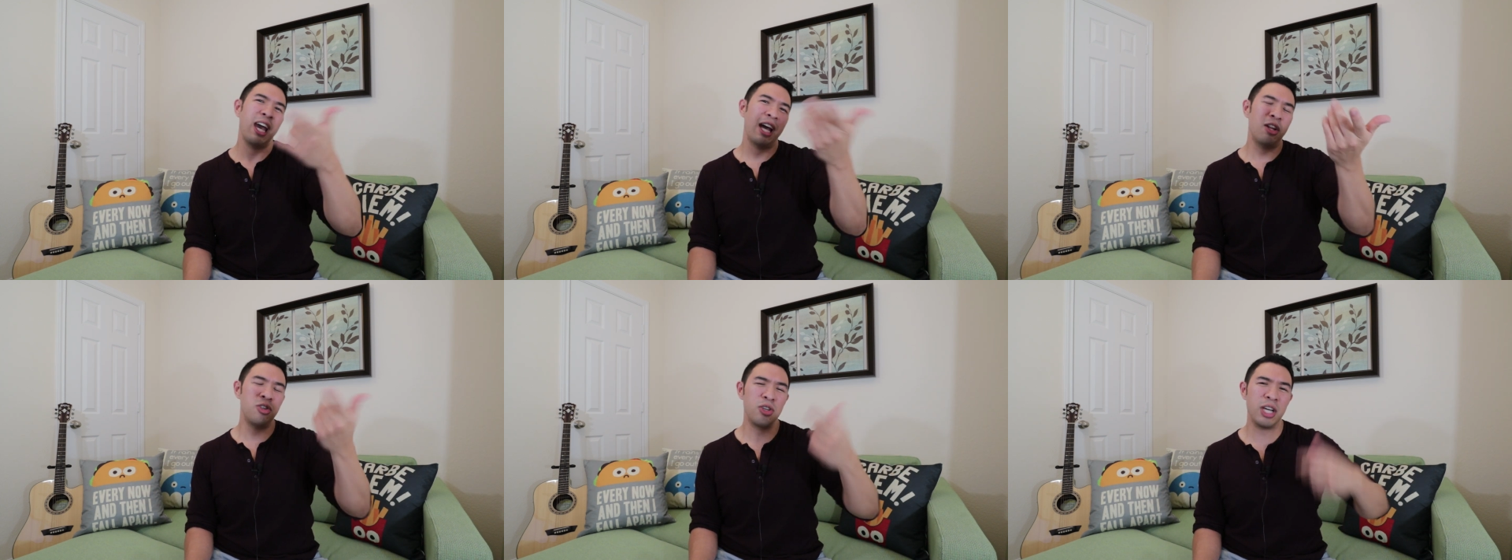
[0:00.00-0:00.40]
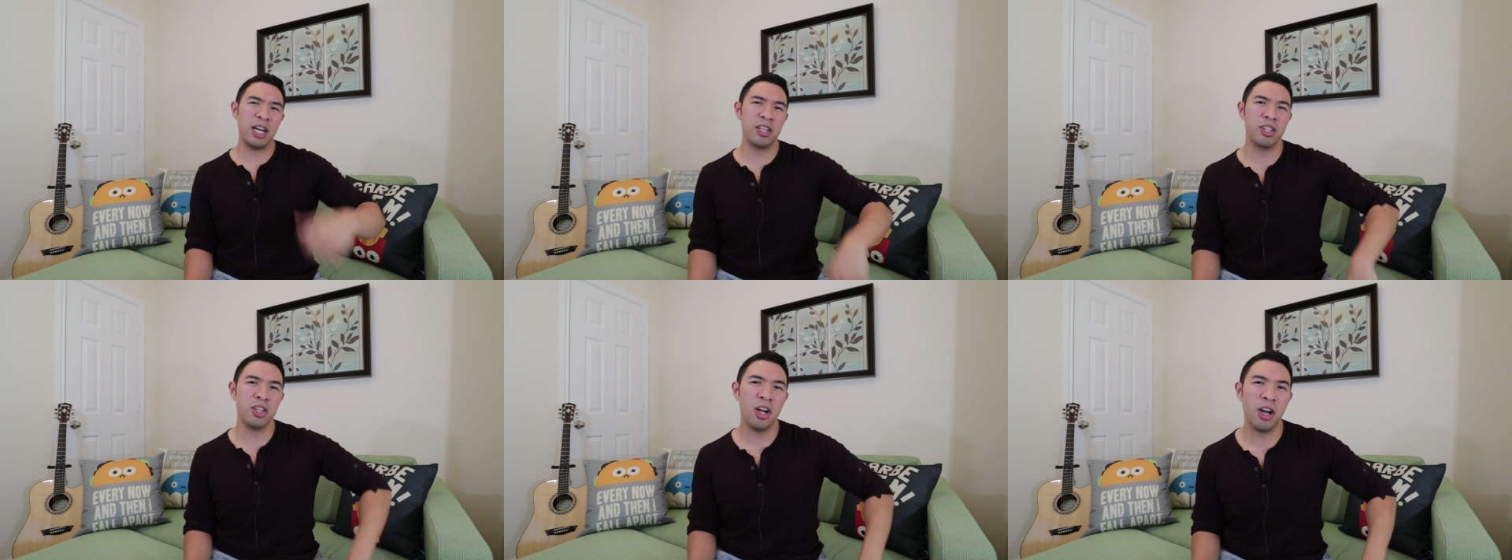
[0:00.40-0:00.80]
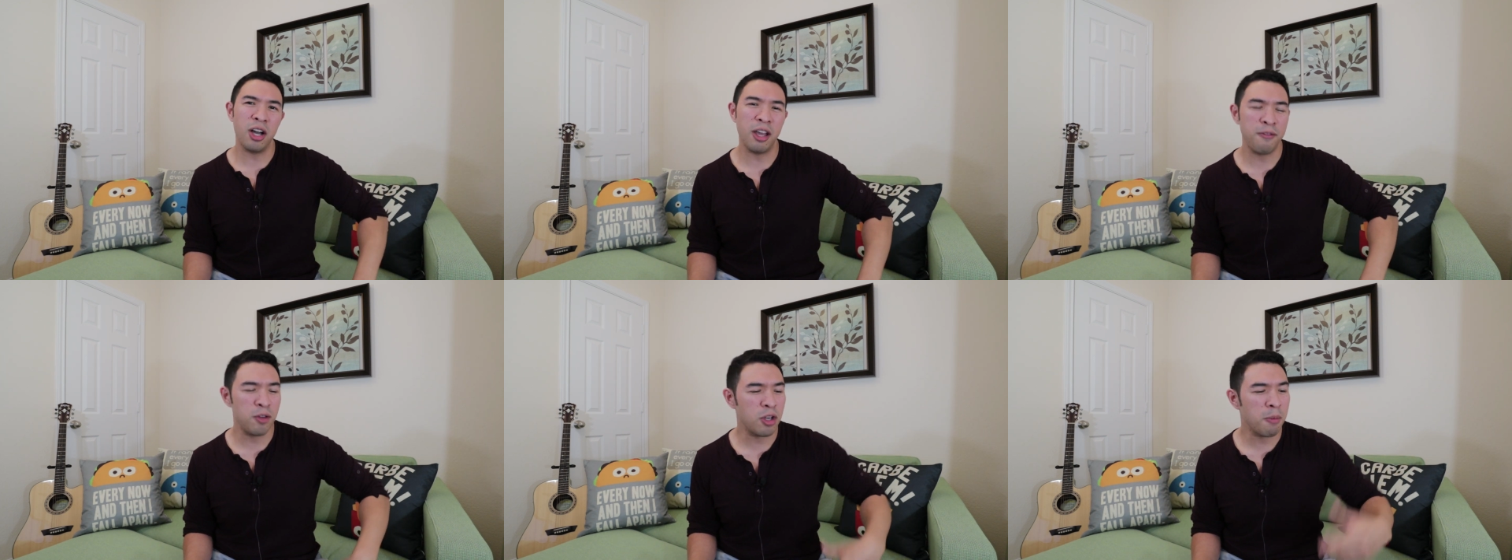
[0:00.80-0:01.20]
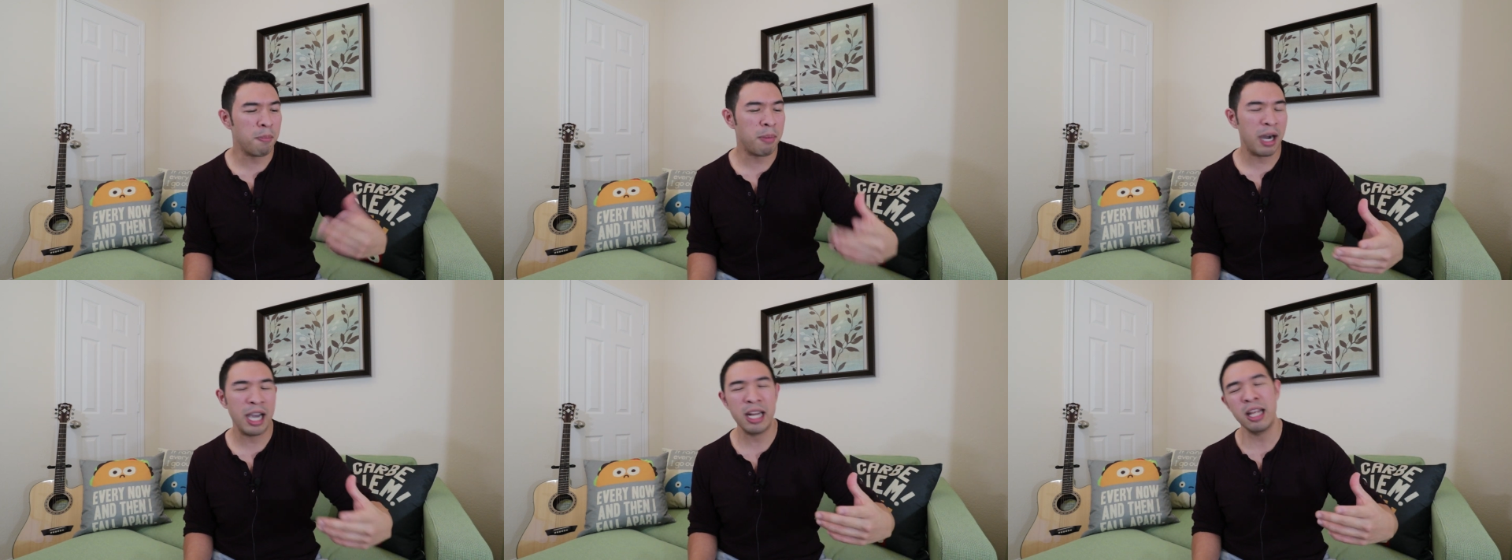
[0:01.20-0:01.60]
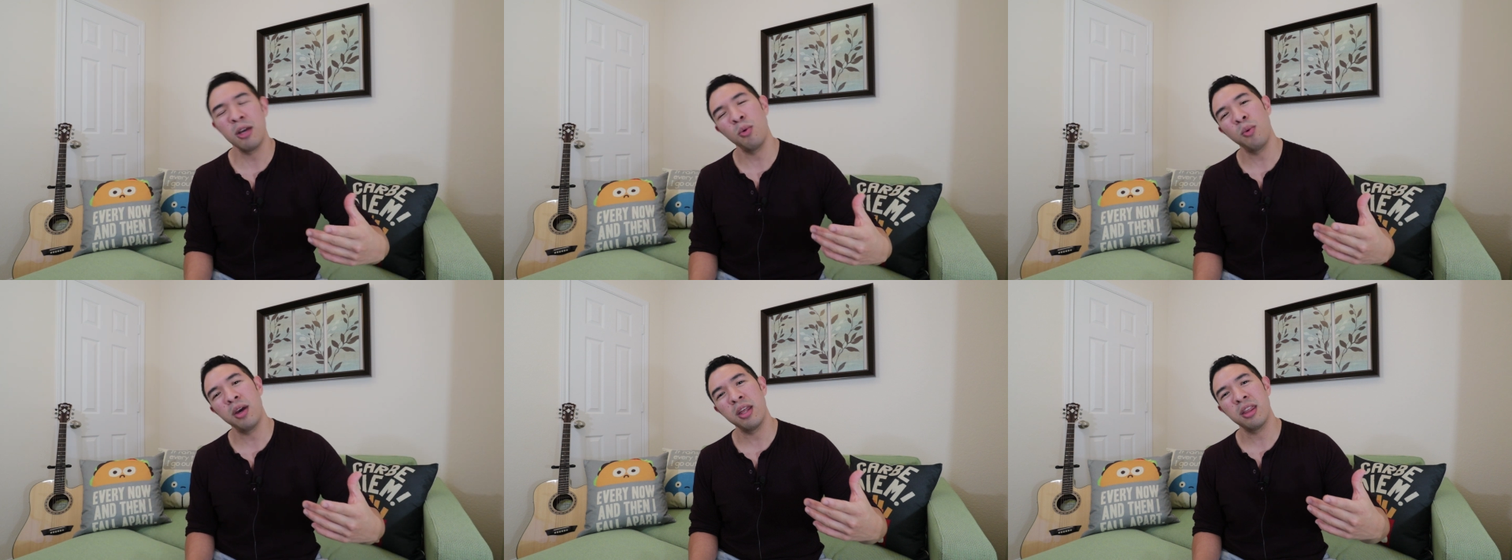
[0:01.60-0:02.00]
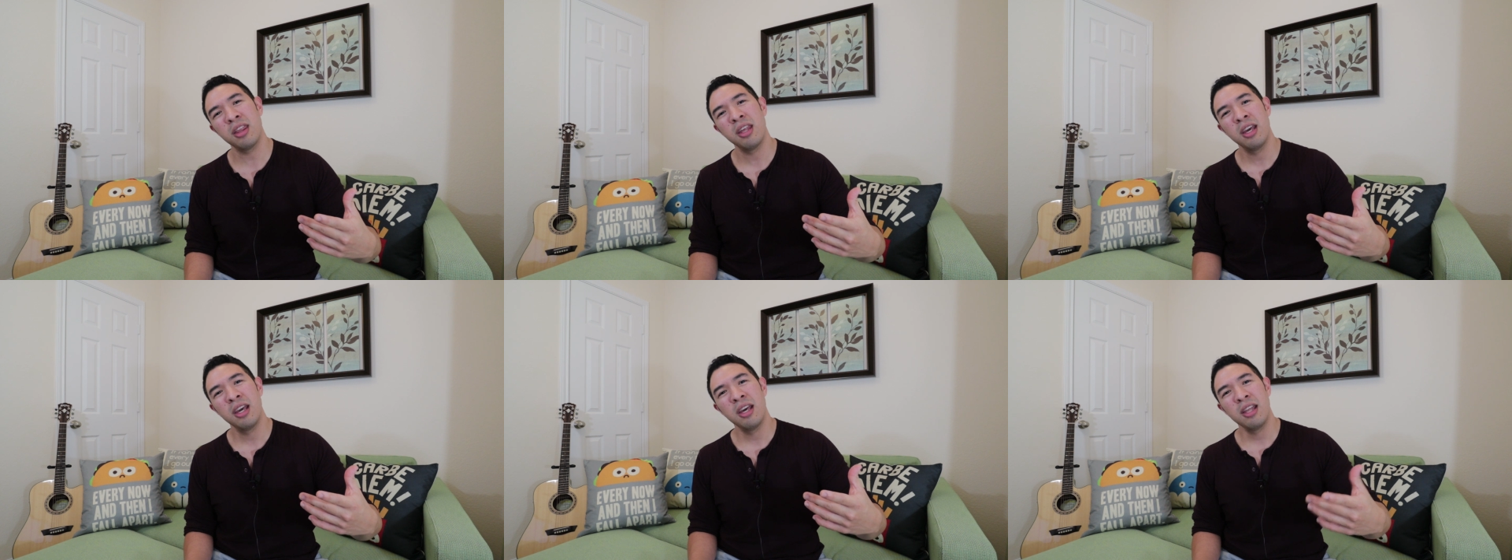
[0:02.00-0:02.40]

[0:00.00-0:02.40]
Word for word: And as you guys saw, if you combine it with